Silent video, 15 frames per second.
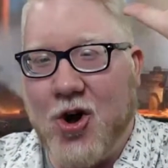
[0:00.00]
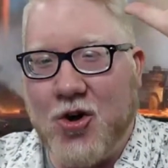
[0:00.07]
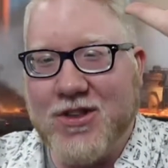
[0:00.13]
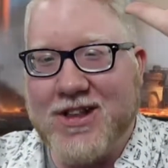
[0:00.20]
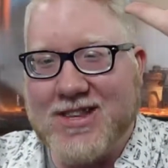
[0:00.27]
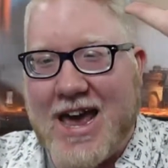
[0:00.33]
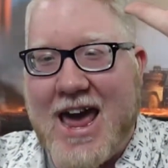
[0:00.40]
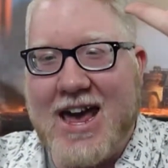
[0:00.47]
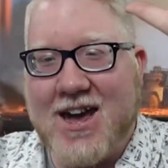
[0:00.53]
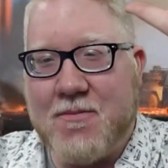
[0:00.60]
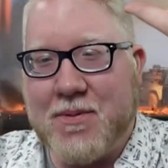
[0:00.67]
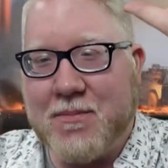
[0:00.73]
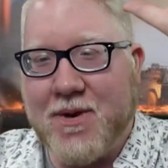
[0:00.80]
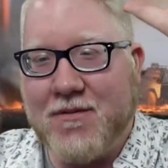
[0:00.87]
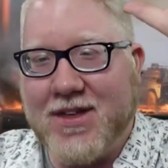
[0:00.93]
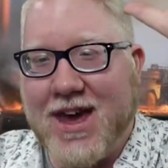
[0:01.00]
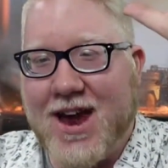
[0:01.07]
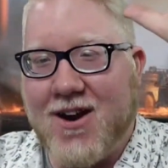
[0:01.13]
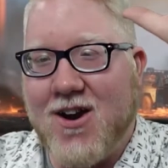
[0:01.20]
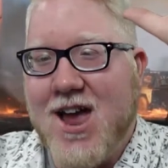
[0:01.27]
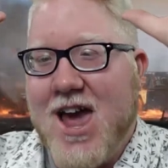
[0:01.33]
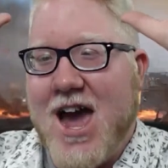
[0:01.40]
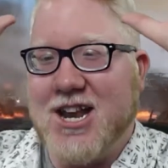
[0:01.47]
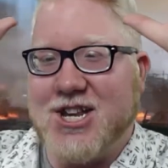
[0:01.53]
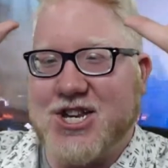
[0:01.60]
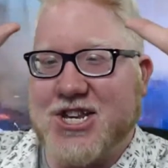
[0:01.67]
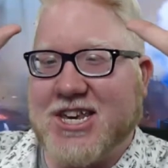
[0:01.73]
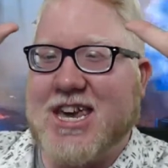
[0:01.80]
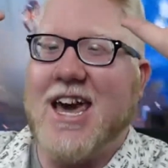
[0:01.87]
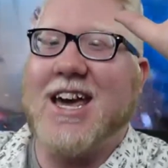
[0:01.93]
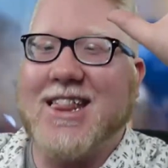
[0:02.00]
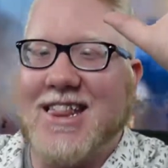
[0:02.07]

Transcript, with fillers: hold a tank up above the air and just kick